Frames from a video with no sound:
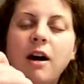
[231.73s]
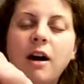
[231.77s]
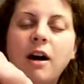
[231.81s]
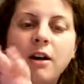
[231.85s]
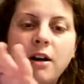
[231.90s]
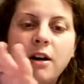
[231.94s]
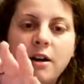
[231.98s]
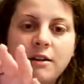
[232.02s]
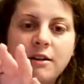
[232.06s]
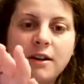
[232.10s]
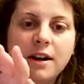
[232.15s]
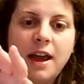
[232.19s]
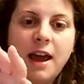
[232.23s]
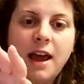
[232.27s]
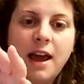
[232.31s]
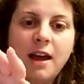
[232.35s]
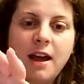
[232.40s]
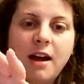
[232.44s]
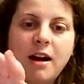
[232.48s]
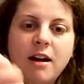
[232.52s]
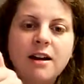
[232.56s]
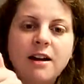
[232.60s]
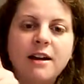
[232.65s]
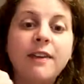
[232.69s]
are already
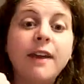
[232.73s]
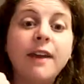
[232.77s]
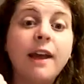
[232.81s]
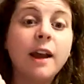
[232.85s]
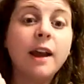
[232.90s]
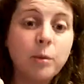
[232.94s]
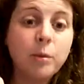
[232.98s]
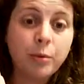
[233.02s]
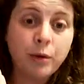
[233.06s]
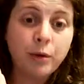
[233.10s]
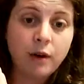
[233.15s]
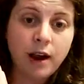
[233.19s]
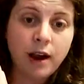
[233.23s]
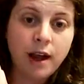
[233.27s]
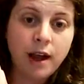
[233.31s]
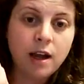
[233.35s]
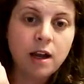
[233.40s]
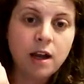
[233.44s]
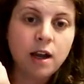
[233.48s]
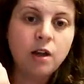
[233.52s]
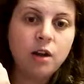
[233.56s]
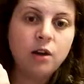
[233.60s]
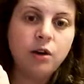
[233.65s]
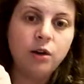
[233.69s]
AR, and they are
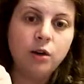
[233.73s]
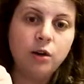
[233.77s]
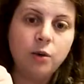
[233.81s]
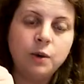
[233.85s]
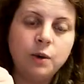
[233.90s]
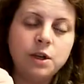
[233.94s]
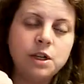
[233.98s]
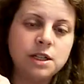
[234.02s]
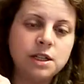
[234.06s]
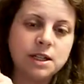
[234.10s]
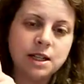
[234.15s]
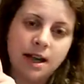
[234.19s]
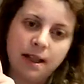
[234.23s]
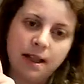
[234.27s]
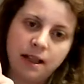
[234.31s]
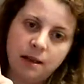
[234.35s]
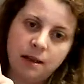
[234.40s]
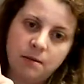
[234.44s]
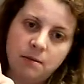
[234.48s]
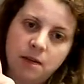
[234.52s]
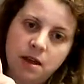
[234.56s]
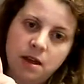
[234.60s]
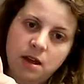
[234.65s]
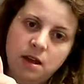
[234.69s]
brand new. We just got
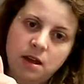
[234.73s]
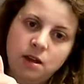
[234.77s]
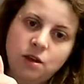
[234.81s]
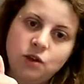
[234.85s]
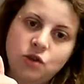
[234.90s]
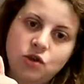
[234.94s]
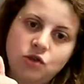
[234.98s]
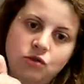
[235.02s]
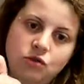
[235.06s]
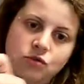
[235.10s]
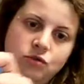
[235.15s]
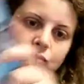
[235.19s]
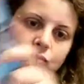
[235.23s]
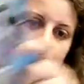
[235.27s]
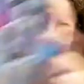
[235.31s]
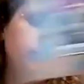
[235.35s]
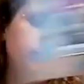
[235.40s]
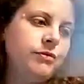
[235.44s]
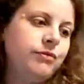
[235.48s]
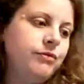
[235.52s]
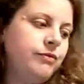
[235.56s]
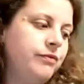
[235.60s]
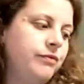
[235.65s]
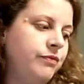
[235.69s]
them in June.